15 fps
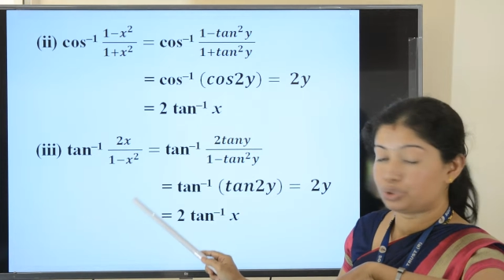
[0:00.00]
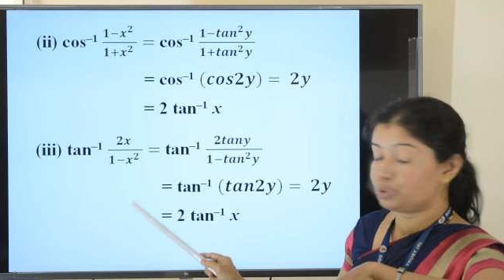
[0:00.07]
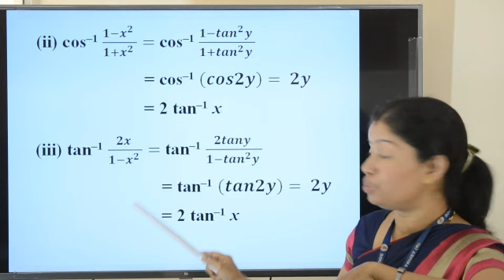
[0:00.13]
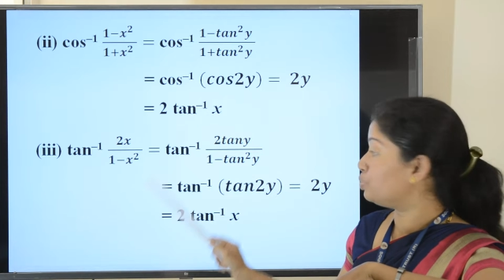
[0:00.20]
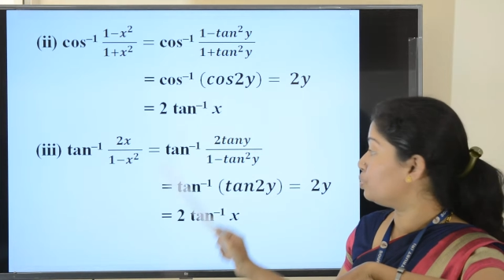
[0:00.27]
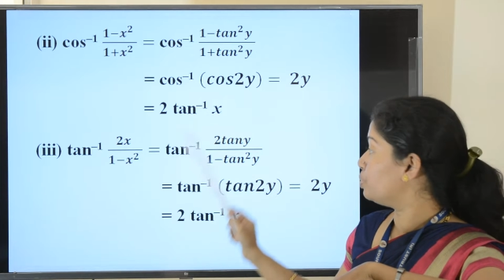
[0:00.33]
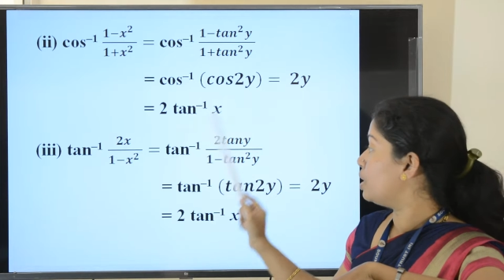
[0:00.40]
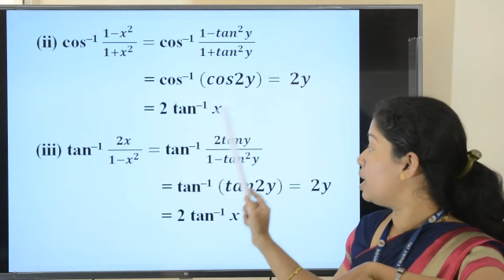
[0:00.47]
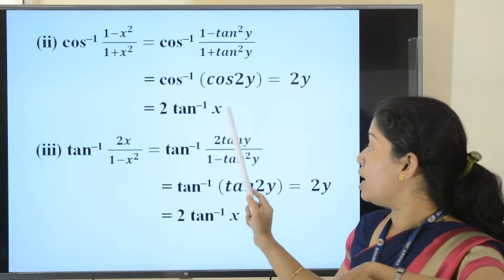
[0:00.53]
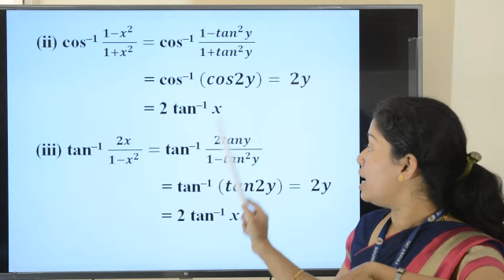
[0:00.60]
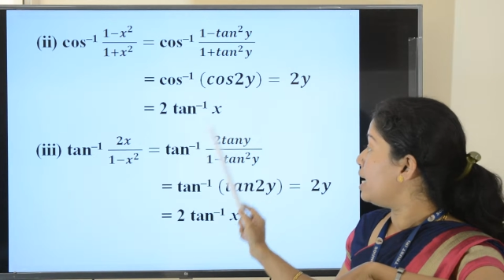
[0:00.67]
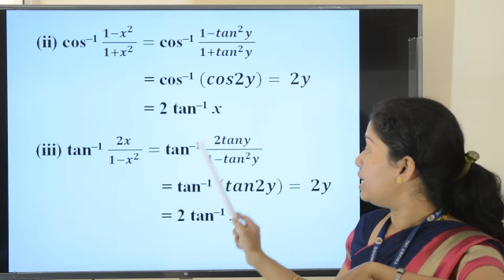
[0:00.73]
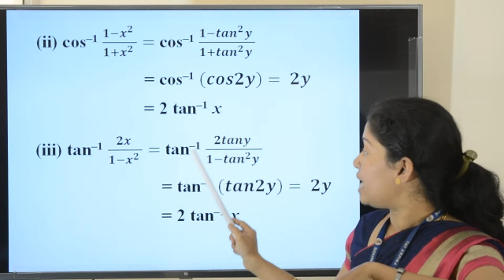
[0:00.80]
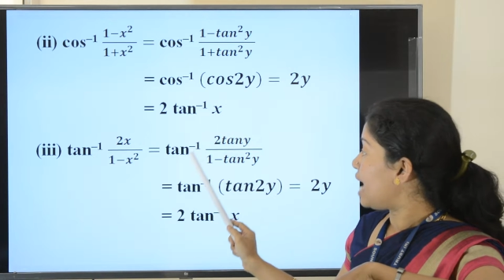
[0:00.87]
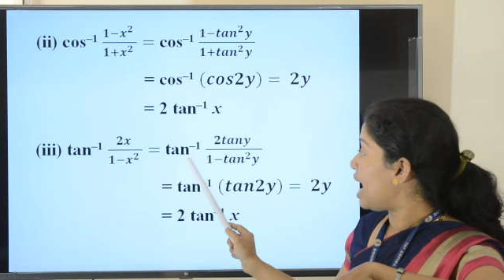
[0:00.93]
to
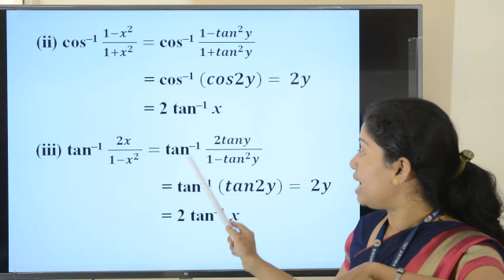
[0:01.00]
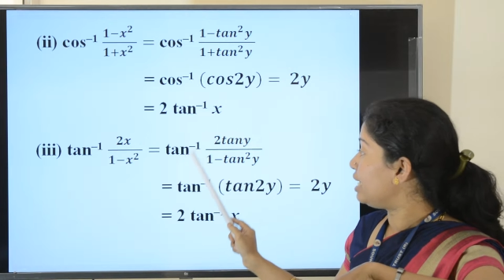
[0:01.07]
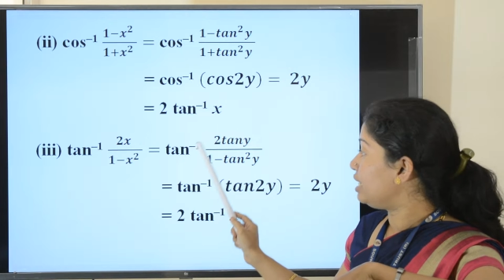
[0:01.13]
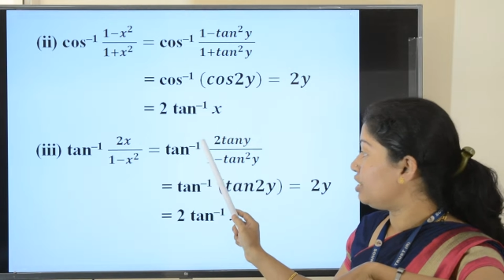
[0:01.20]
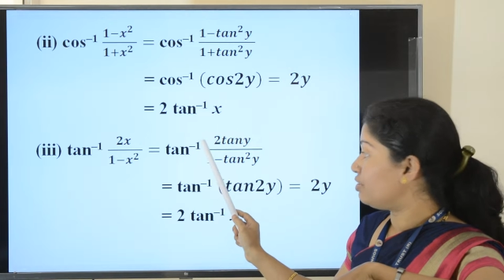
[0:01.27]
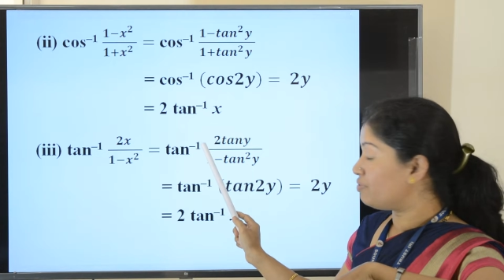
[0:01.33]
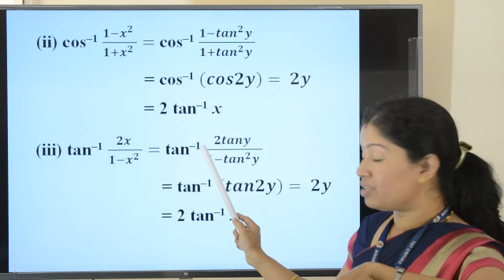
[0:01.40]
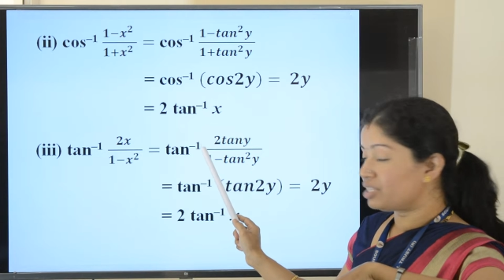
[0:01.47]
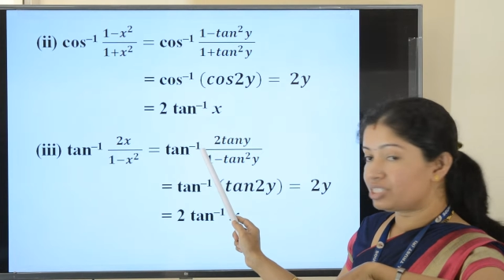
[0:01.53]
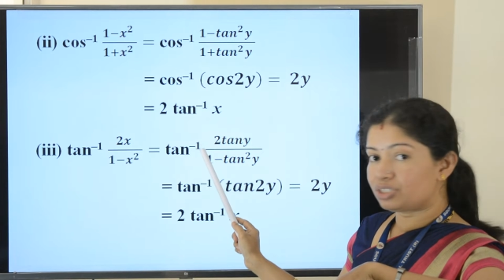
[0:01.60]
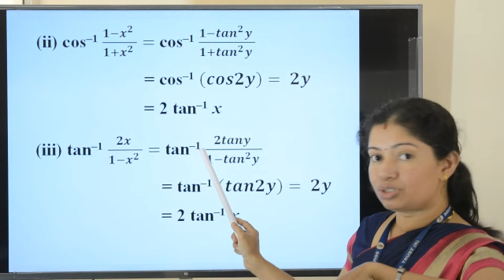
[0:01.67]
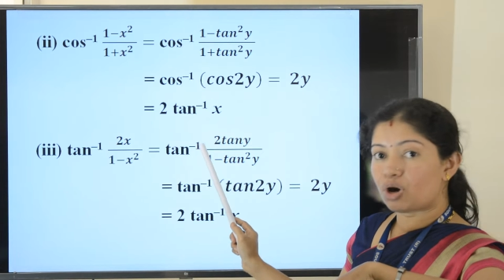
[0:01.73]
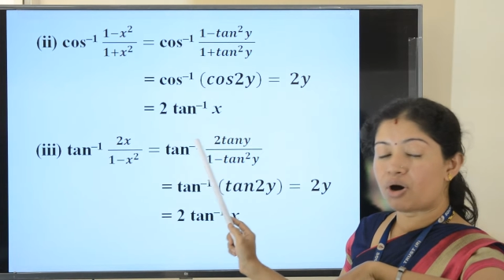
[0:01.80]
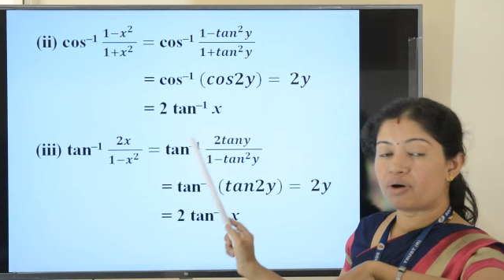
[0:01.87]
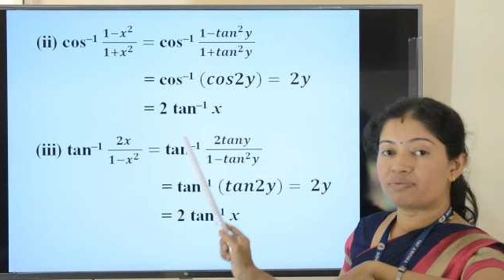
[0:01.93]
tan inverse
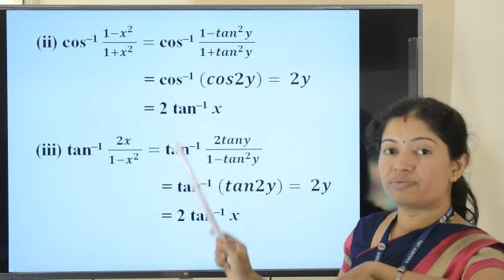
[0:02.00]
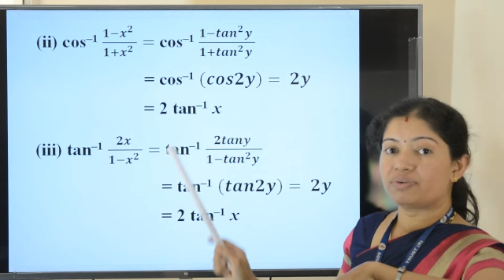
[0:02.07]
of,